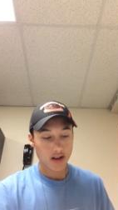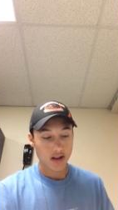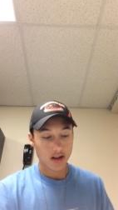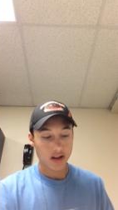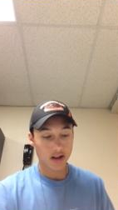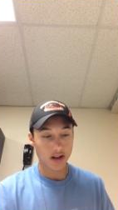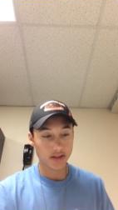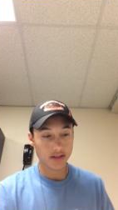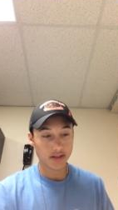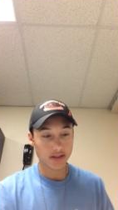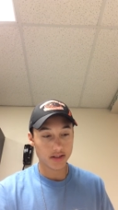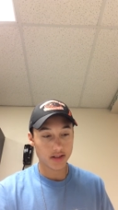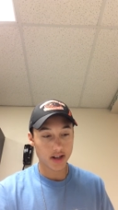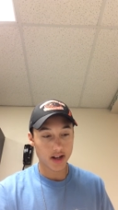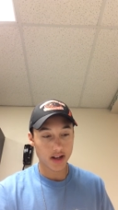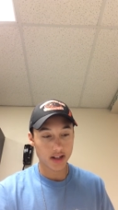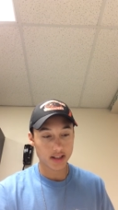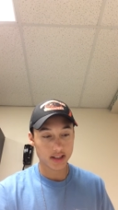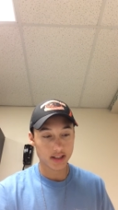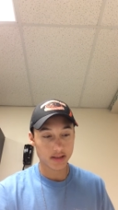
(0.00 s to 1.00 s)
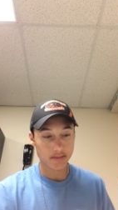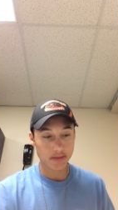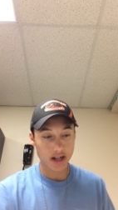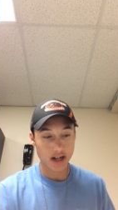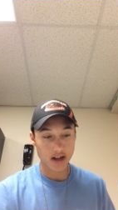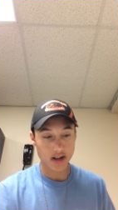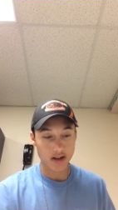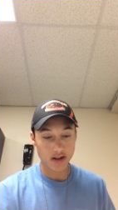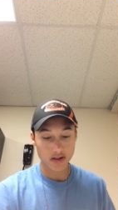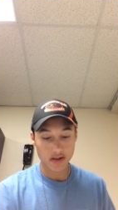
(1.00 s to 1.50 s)
It also talks
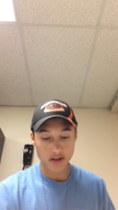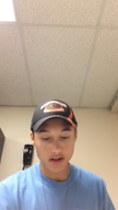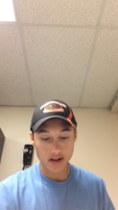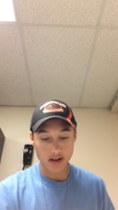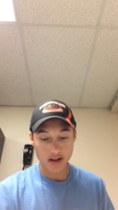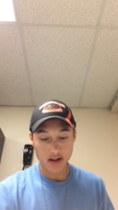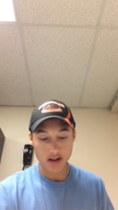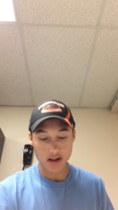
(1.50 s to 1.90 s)
about